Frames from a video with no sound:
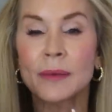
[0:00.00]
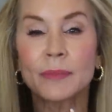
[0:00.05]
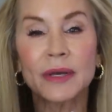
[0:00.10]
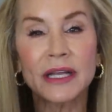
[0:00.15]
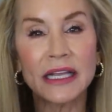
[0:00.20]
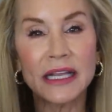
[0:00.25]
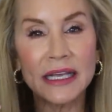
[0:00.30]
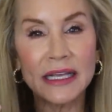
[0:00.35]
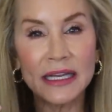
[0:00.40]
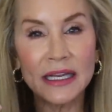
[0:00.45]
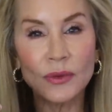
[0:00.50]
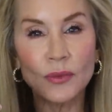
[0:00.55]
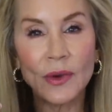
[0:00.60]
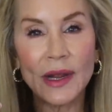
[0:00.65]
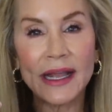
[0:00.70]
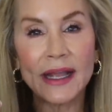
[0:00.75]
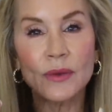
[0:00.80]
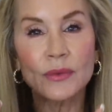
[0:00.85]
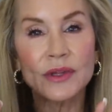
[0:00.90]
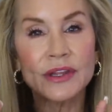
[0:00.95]
But
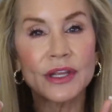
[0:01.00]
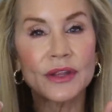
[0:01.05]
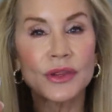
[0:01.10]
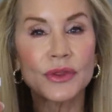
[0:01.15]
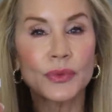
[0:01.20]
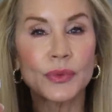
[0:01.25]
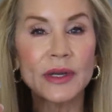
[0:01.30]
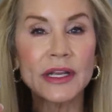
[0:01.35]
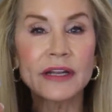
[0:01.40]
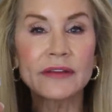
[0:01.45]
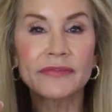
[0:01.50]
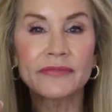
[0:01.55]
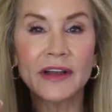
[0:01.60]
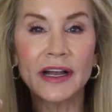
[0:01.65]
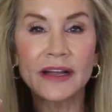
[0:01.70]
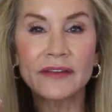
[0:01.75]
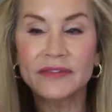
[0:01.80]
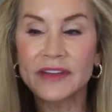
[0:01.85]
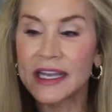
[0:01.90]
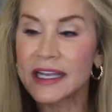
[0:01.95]
anyway, within three to
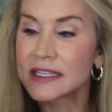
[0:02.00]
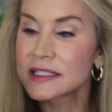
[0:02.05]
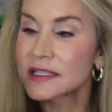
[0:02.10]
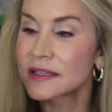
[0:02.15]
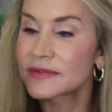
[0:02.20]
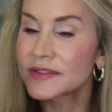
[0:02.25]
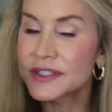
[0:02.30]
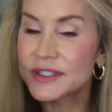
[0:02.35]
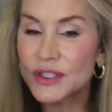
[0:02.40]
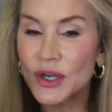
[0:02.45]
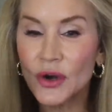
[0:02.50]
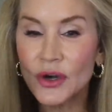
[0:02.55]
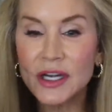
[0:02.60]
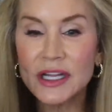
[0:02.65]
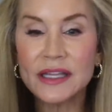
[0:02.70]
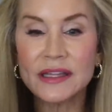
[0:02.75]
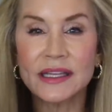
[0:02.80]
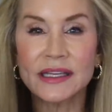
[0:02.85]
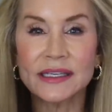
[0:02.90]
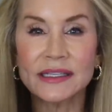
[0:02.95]
five days of
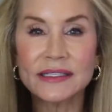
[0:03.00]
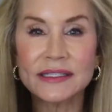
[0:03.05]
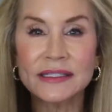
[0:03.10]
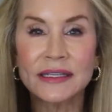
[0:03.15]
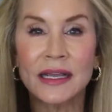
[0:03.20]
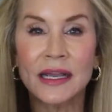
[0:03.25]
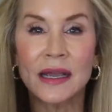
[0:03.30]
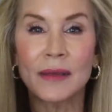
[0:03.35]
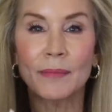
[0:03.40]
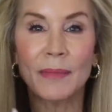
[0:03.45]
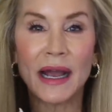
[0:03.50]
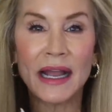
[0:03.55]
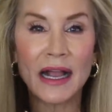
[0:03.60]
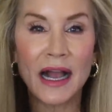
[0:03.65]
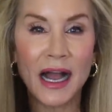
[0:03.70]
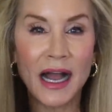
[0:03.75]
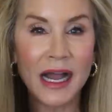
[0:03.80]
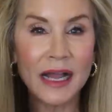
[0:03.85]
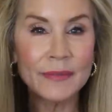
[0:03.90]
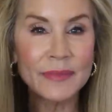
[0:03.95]
starting this, my
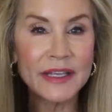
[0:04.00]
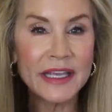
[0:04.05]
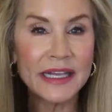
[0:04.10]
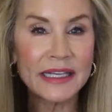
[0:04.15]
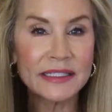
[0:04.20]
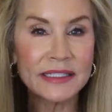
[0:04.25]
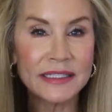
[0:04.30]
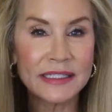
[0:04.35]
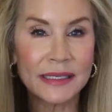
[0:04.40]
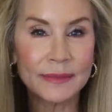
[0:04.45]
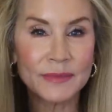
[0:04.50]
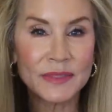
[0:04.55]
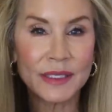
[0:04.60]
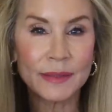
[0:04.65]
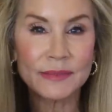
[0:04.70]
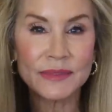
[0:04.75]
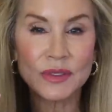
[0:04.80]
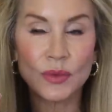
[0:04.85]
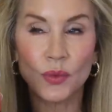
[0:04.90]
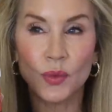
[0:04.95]
IBS
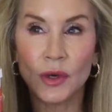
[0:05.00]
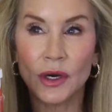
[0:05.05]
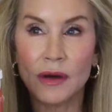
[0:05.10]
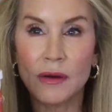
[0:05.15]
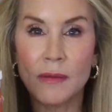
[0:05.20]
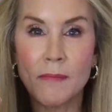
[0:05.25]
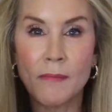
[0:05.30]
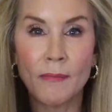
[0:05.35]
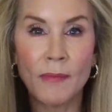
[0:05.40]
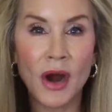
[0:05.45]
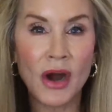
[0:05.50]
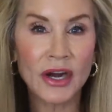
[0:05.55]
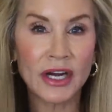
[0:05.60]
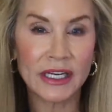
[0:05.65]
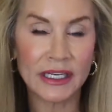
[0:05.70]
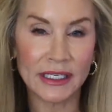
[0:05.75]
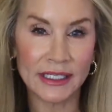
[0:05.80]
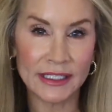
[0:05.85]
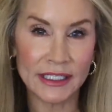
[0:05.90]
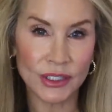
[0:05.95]
symptoms were
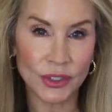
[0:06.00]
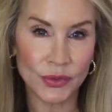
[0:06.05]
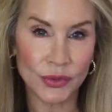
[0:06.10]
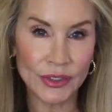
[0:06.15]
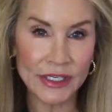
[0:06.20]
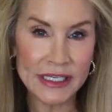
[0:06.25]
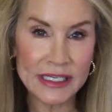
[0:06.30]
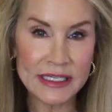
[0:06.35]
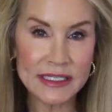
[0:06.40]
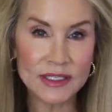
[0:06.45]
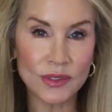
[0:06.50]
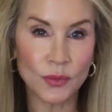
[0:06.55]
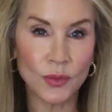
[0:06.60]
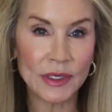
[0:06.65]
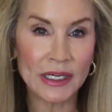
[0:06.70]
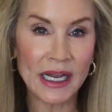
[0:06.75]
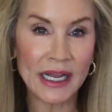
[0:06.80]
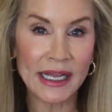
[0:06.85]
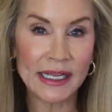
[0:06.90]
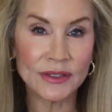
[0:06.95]
markedly decreased
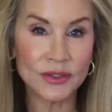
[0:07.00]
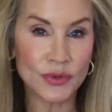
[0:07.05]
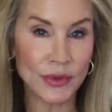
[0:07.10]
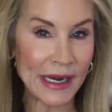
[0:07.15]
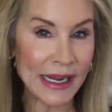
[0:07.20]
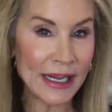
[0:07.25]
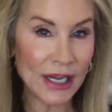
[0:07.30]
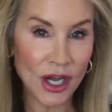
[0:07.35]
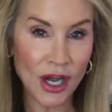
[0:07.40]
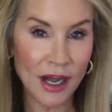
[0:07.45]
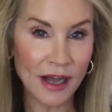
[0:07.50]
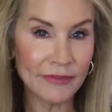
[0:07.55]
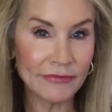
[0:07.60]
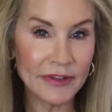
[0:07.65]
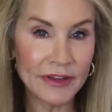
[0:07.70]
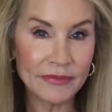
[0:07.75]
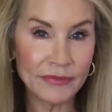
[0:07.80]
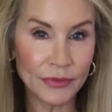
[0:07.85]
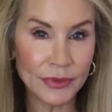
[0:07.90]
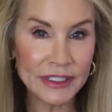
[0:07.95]
when I drank
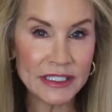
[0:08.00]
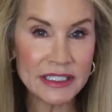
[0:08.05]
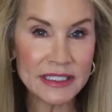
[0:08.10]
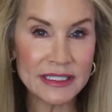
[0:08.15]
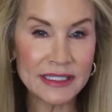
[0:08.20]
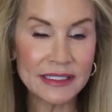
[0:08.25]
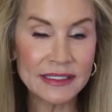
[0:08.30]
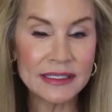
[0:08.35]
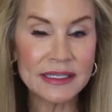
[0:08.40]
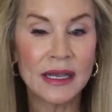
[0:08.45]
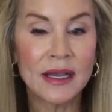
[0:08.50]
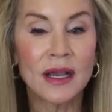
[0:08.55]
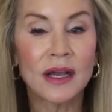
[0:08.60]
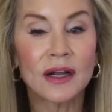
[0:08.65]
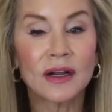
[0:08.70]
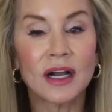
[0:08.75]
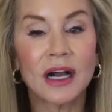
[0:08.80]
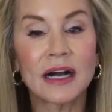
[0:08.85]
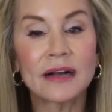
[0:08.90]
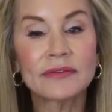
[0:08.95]
coffee, for instance.
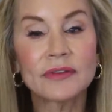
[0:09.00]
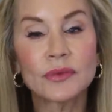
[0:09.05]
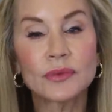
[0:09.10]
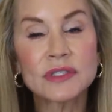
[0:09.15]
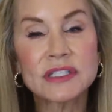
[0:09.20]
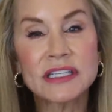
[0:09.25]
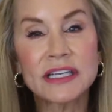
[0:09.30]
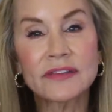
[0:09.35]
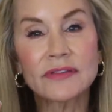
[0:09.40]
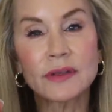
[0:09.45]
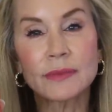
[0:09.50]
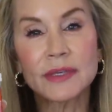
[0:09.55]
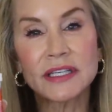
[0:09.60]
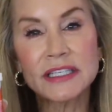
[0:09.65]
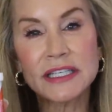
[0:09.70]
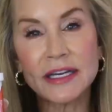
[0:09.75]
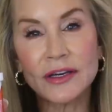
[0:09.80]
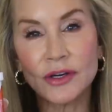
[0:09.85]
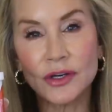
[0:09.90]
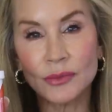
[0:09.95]
Coffee was giving me
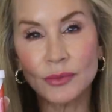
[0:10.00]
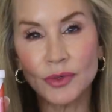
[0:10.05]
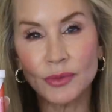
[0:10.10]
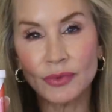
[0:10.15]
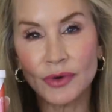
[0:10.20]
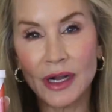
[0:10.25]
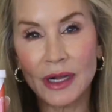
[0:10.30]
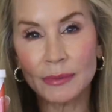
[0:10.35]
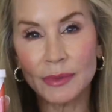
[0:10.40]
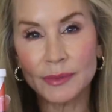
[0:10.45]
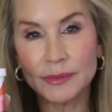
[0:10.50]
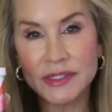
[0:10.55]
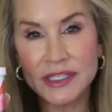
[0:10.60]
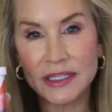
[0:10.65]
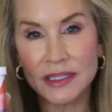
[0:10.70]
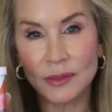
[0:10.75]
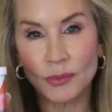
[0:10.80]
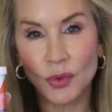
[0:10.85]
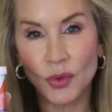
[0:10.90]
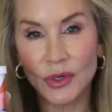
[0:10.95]
terrible problems
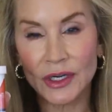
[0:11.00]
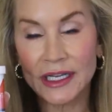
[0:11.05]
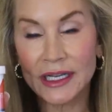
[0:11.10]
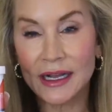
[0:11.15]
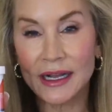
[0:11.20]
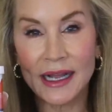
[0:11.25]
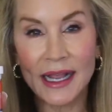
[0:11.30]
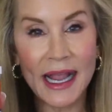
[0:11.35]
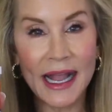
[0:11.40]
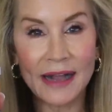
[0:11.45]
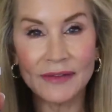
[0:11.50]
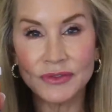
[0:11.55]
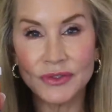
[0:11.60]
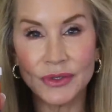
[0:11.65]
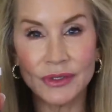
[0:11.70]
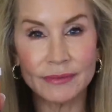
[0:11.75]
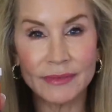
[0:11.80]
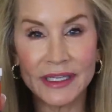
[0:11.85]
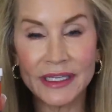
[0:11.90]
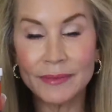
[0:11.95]
in the morning, I have
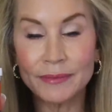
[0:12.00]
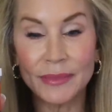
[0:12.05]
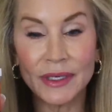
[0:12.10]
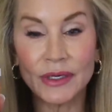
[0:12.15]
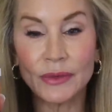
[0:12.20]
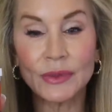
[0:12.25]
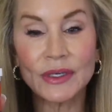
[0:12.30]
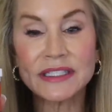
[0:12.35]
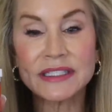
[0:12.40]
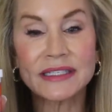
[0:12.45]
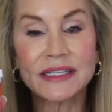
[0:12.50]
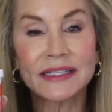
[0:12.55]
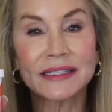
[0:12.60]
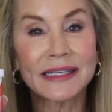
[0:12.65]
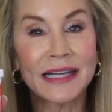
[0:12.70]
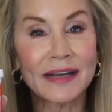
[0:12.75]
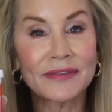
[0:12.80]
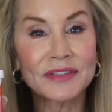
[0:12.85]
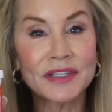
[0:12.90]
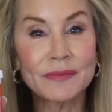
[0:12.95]
to admit, but it wasn't
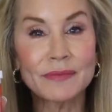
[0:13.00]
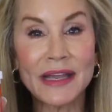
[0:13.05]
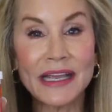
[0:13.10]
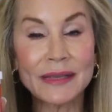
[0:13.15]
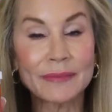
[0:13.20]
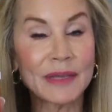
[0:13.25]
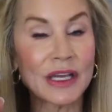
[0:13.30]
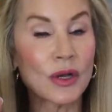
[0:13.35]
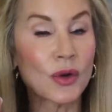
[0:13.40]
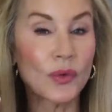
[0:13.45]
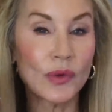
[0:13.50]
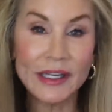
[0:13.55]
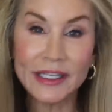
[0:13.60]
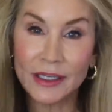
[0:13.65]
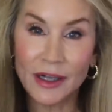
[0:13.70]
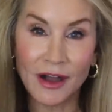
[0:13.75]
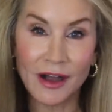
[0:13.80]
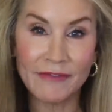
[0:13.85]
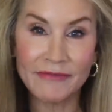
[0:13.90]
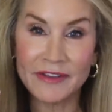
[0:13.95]
enough to make me
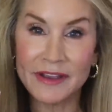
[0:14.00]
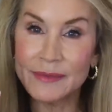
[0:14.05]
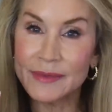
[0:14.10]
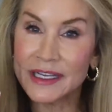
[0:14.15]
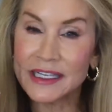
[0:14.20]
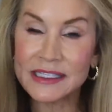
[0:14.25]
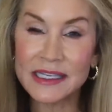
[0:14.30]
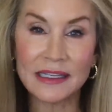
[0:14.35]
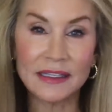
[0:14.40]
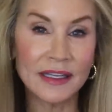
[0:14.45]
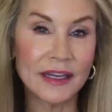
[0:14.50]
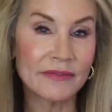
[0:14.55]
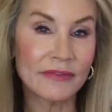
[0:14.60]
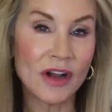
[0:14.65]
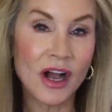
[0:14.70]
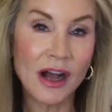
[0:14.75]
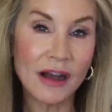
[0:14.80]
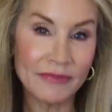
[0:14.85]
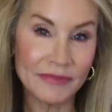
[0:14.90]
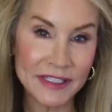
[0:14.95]
quit coffee because I love
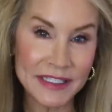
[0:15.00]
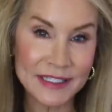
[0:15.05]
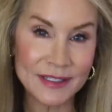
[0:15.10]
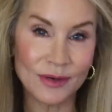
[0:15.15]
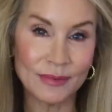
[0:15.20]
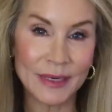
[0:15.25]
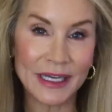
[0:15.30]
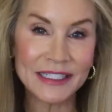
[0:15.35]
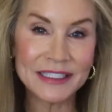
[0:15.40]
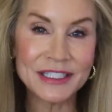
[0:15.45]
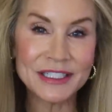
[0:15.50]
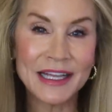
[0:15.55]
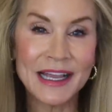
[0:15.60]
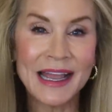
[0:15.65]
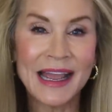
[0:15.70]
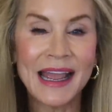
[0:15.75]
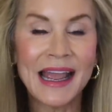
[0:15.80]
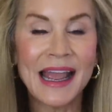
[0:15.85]
coffee so much.